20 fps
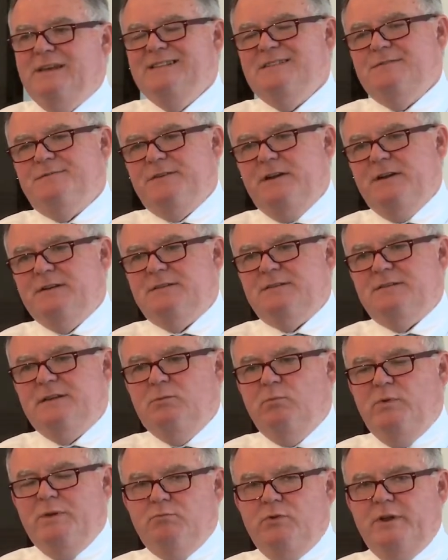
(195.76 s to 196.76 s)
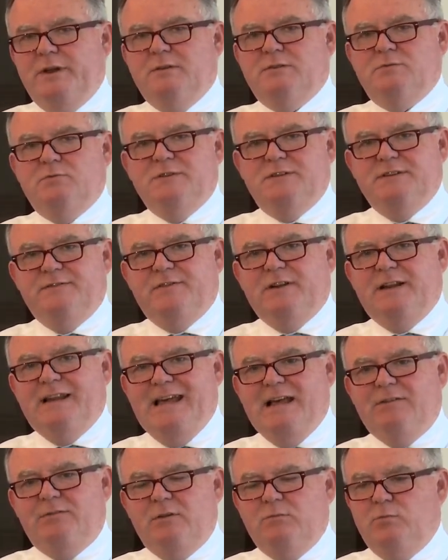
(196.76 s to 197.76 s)
it's fair to say we bring it to a different
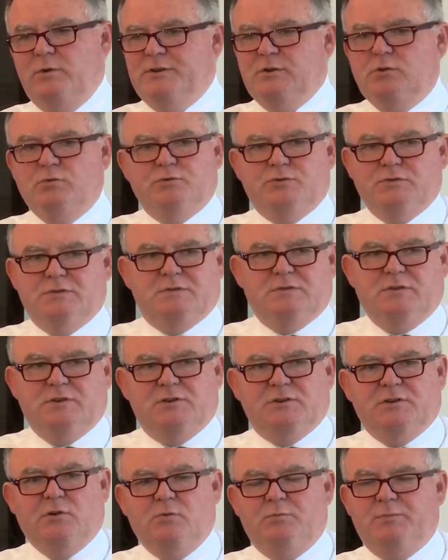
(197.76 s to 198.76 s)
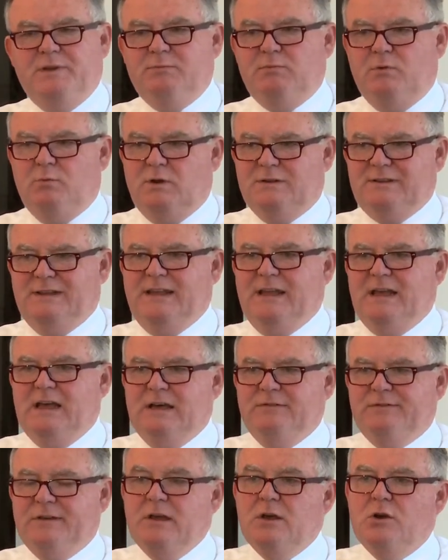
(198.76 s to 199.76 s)
level. We don't just sort of show people what they
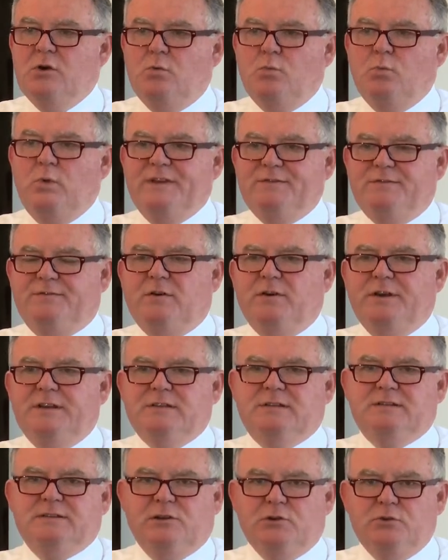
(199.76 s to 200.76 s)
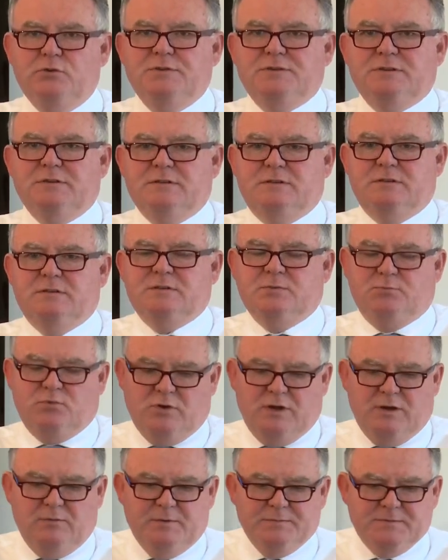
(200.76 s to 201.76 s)
have. We find solutions to
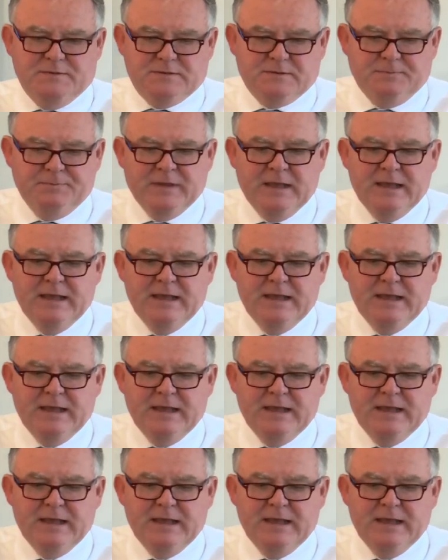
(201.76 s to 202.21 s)
problems.